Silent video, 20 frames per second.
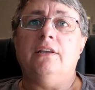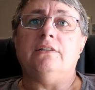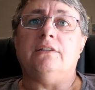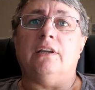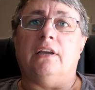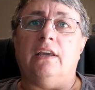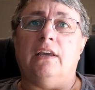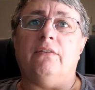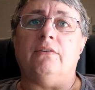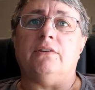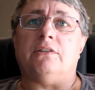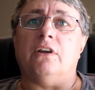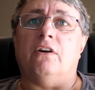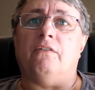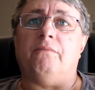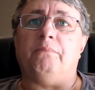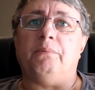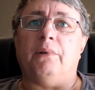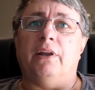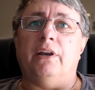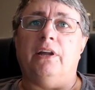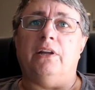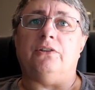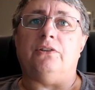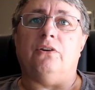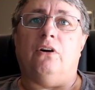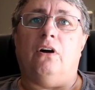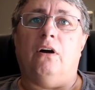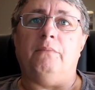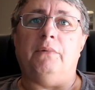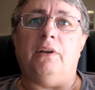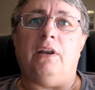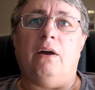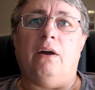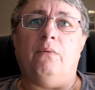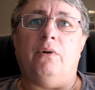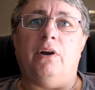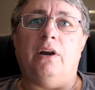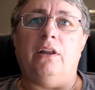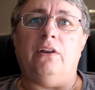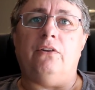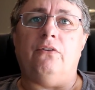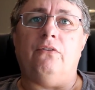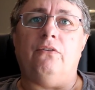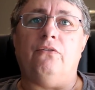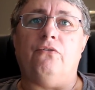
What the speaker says: So give yourself plenty of time. You don't want any